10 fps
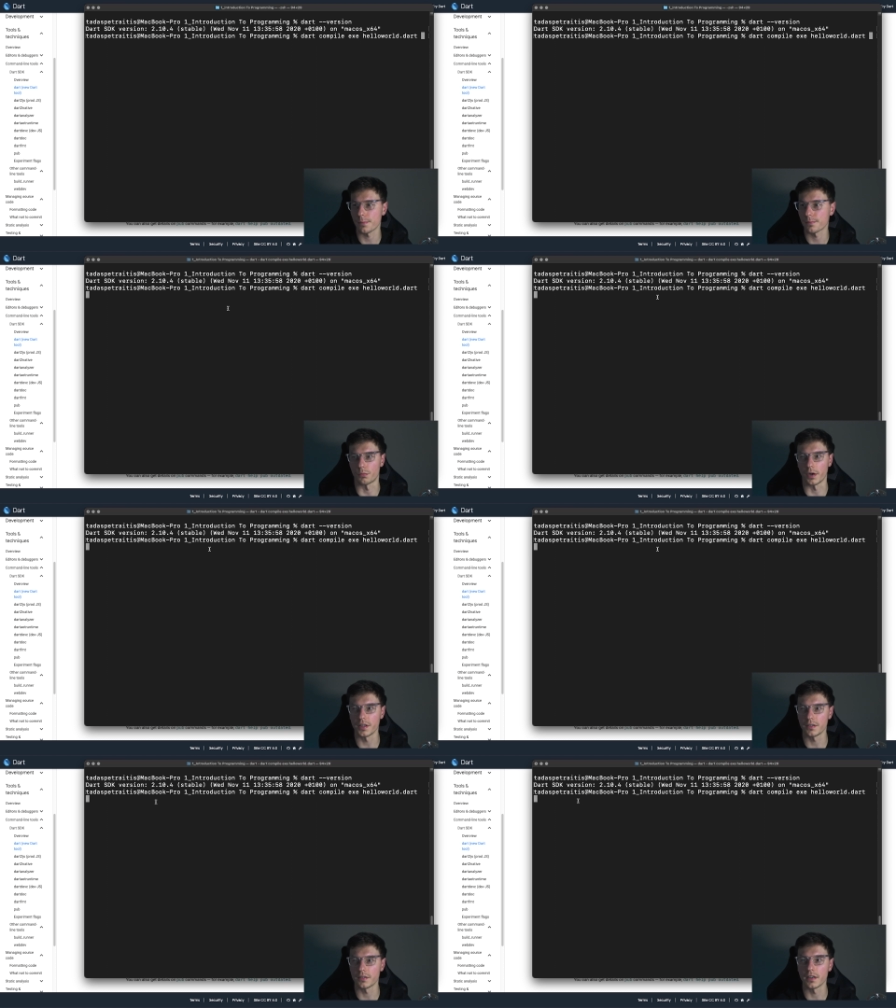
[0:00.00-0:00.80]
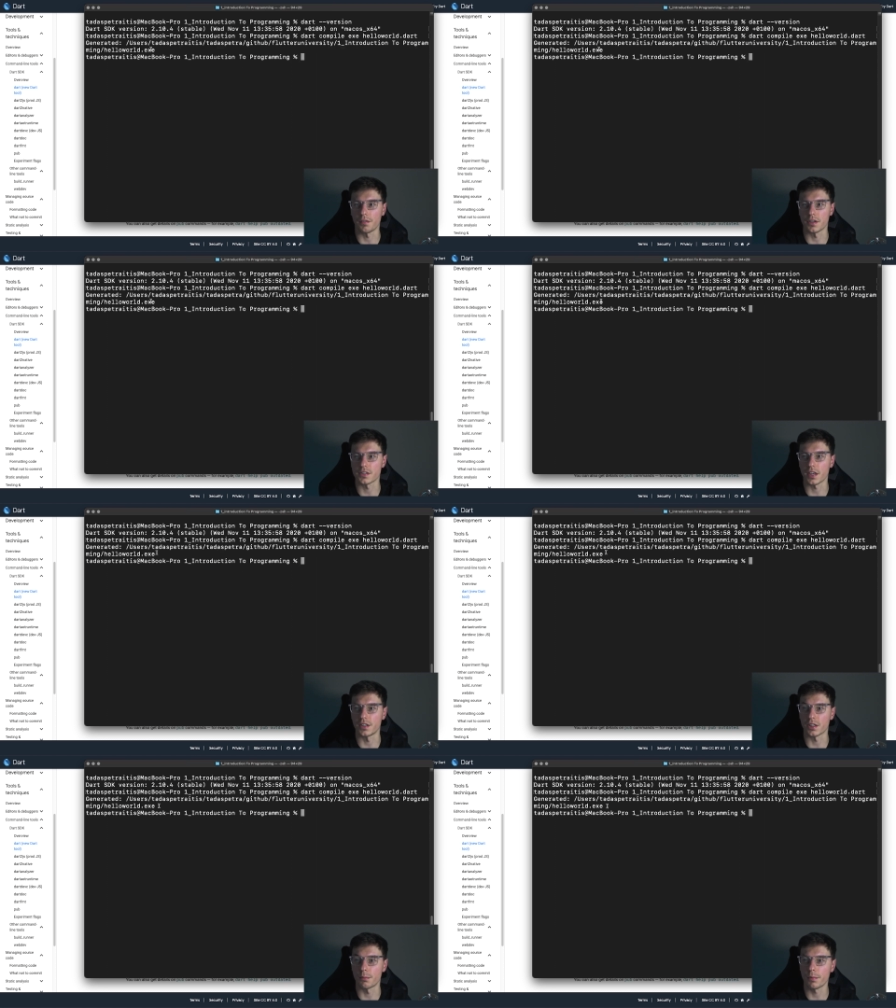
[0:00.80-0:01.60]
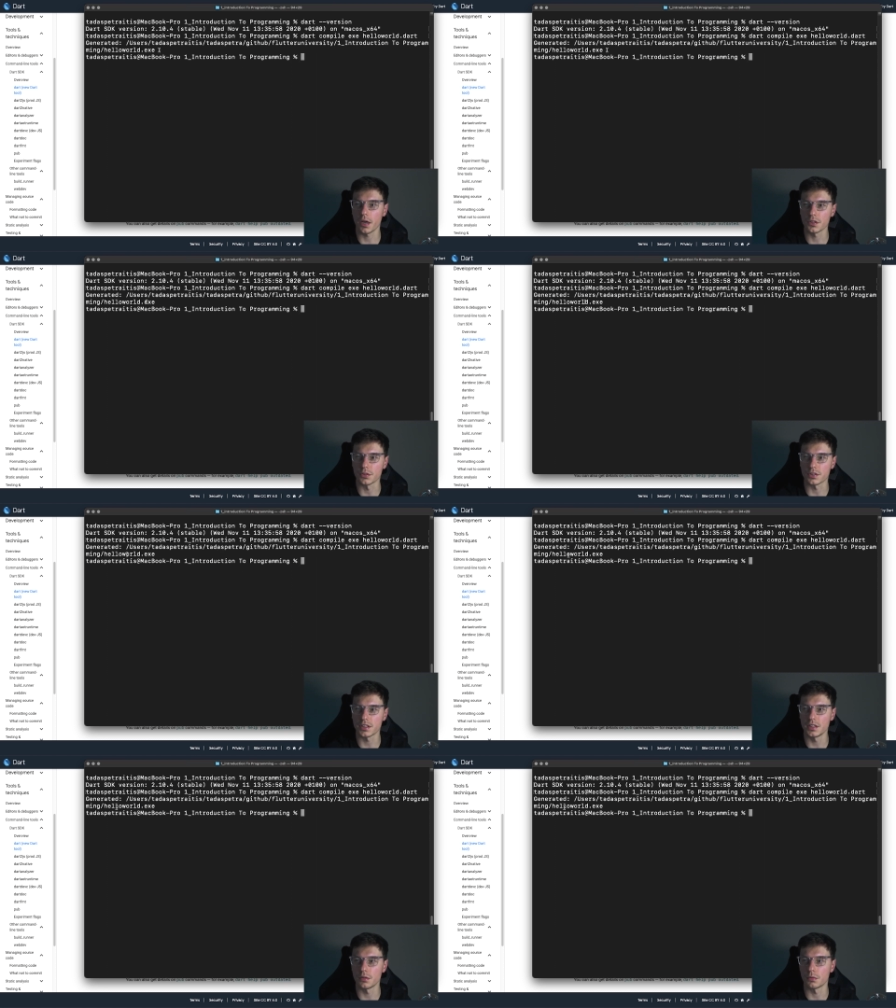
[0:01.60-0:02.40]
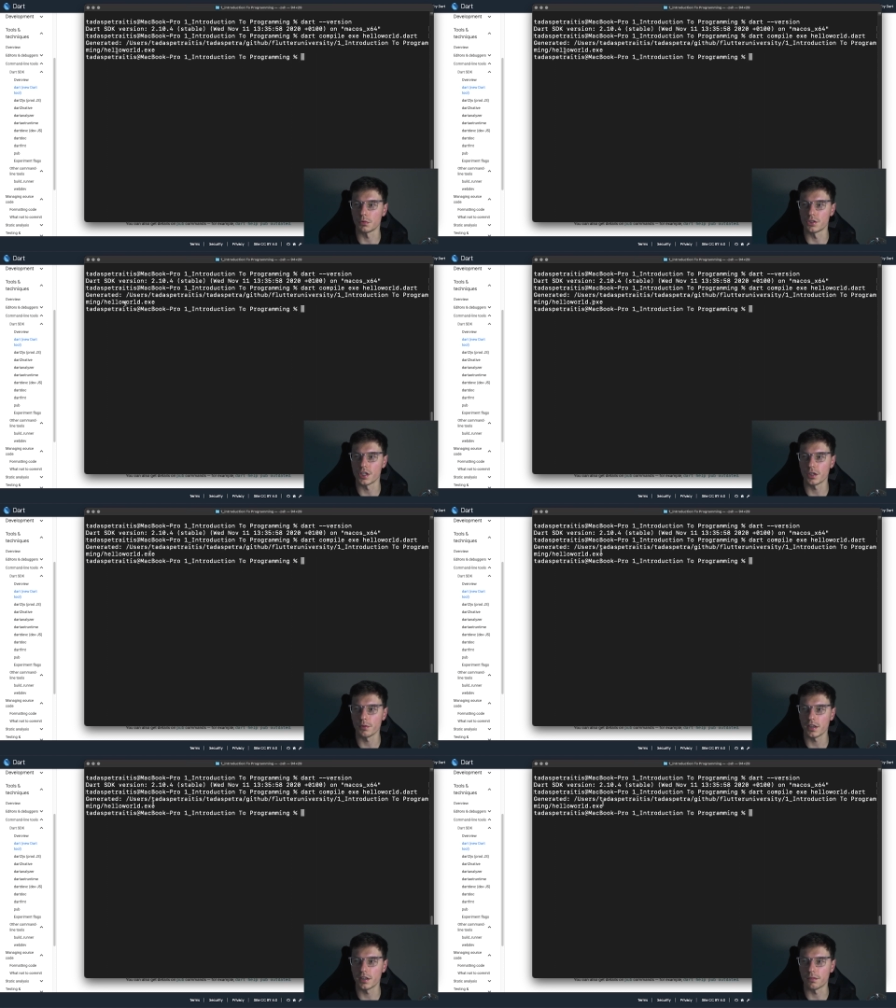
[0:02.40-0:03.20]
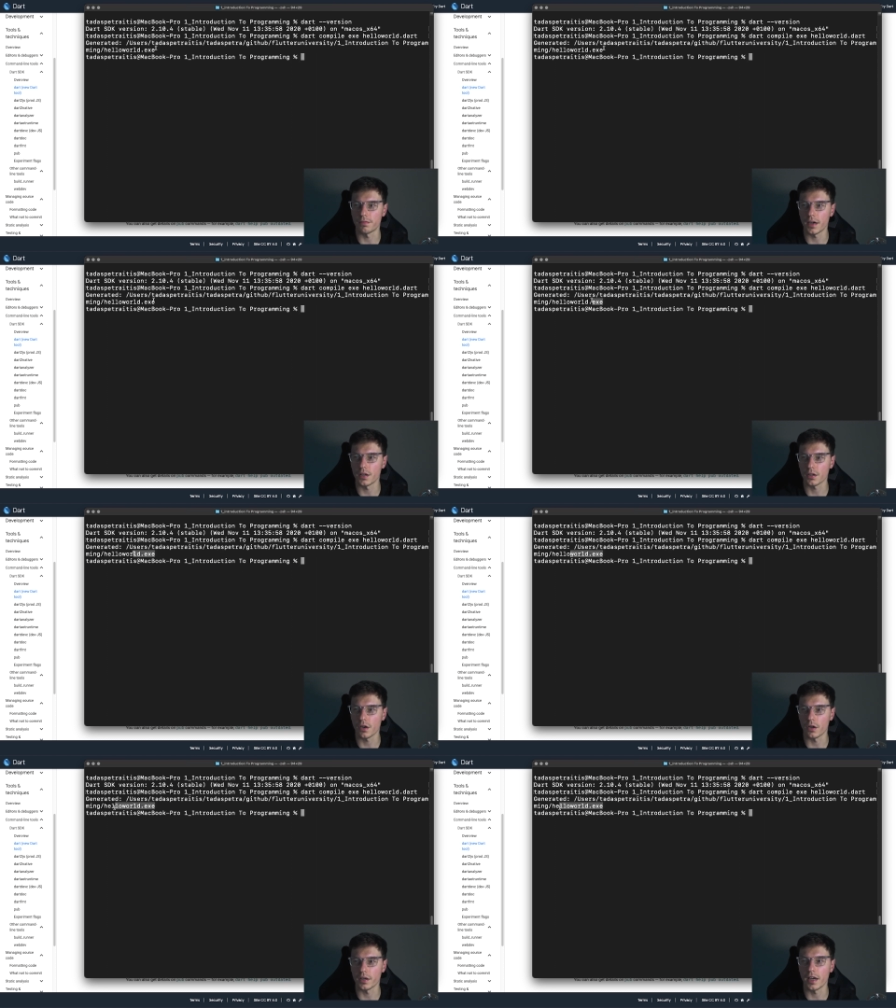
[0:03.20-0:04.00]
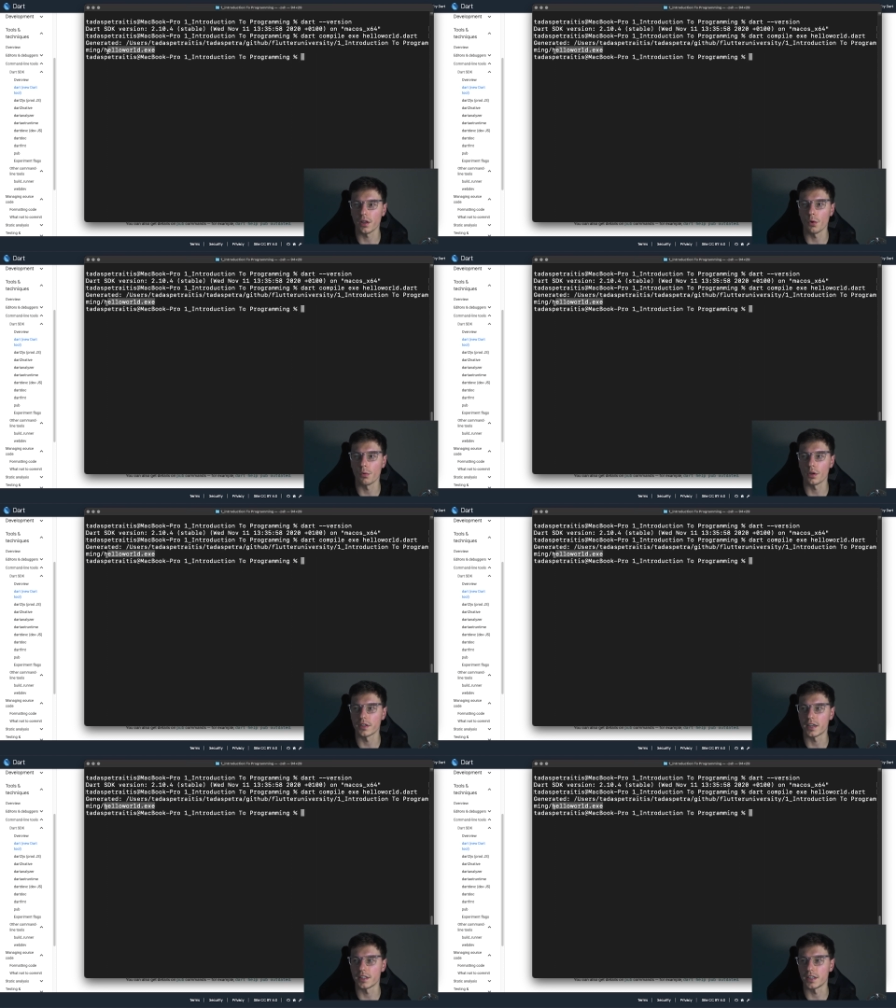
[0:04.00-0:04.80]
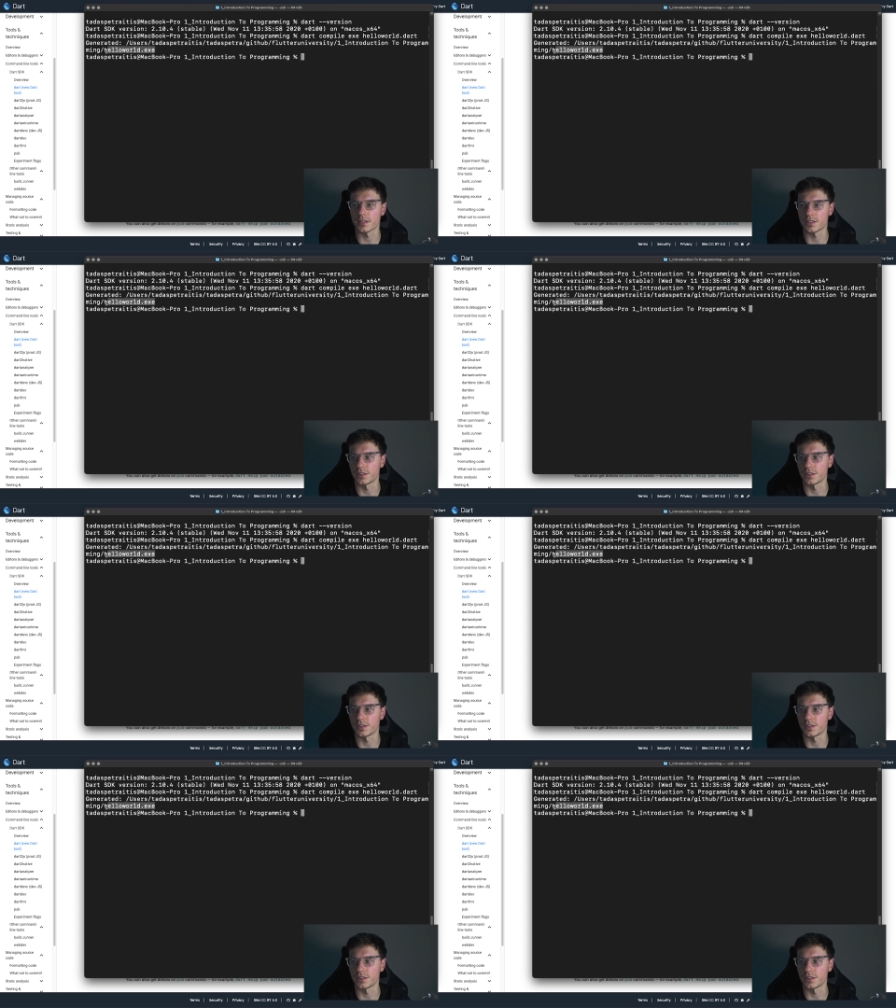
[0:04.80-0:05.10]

I'll run it, give it a second to compile, and you'll see we generated a file called hello world.exe.